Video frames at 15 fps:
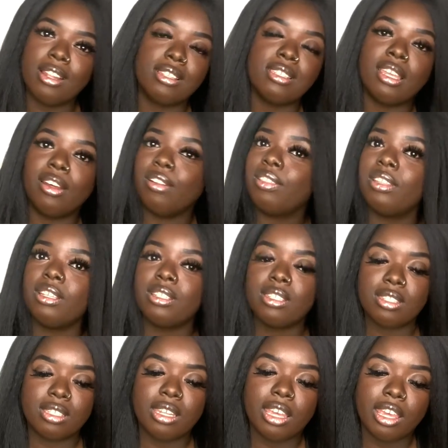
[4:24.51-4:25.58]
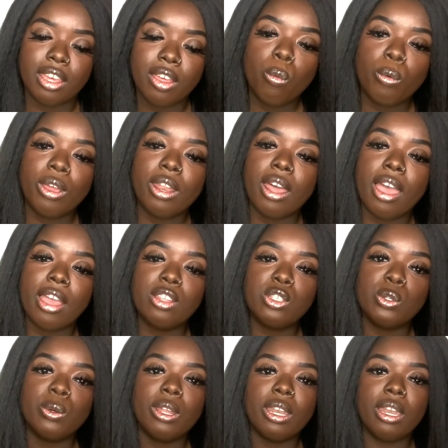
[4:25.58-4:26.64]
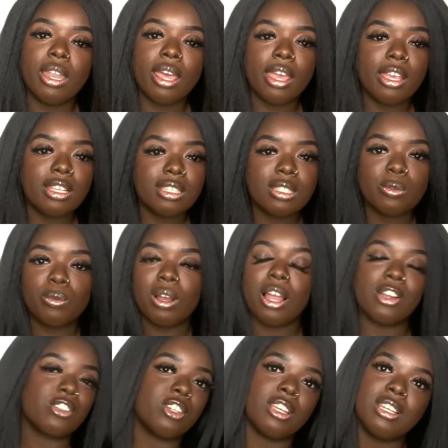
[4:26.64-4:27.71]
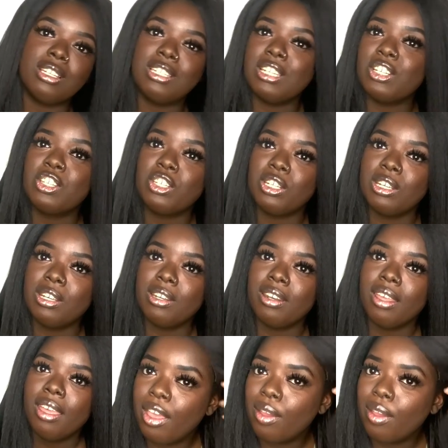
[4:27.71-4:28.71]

its healthiest state when I do a nice wash and condition